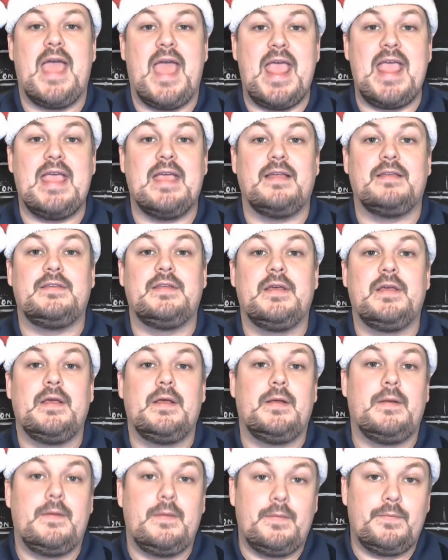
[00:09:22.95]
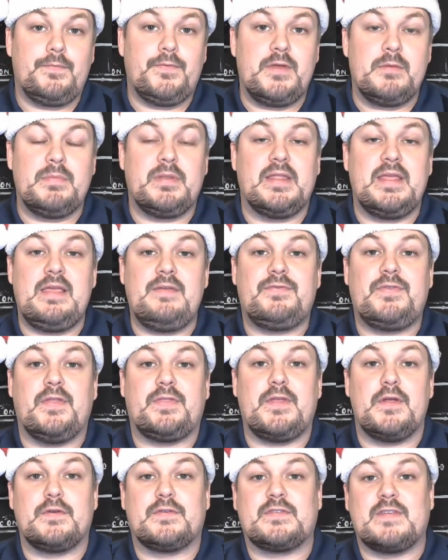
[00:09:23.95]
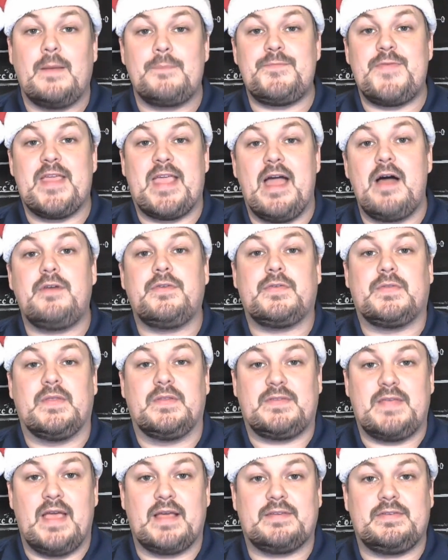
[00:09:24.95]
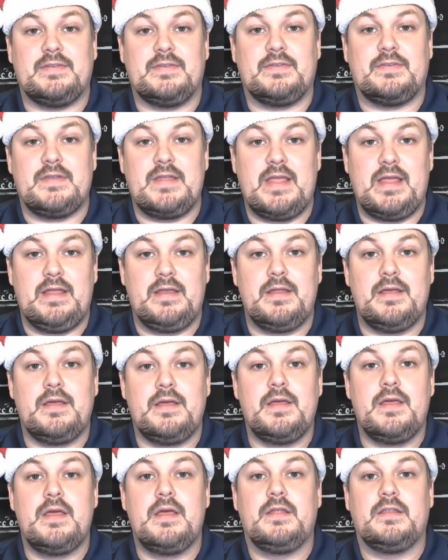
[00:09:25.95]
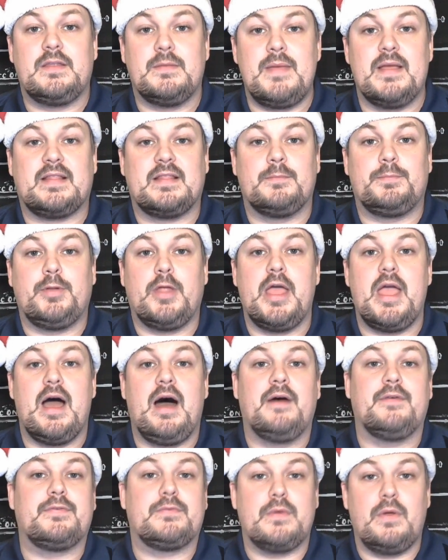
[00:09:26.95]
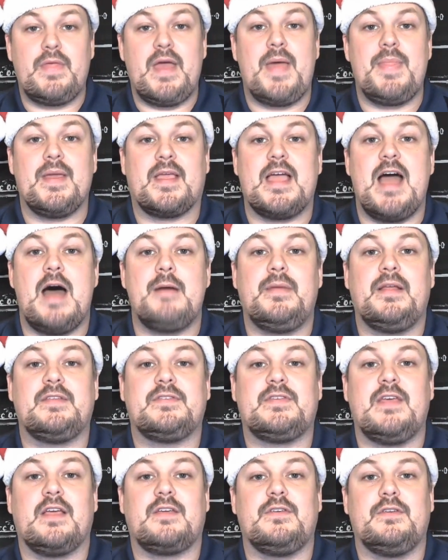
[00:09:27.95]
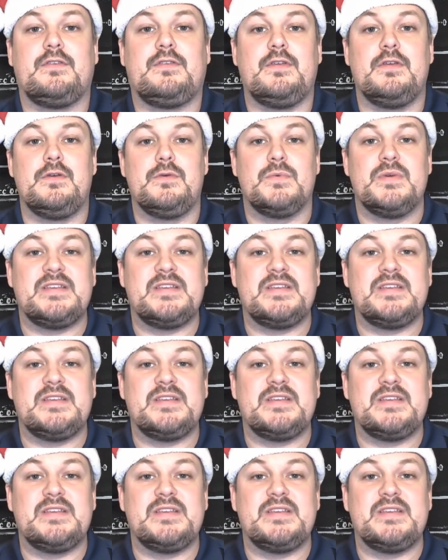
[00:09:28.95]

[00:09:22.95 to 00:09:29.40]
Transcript: And do you believe that there's something else the Texans need to make the playoffs? Throw that in the comment section too.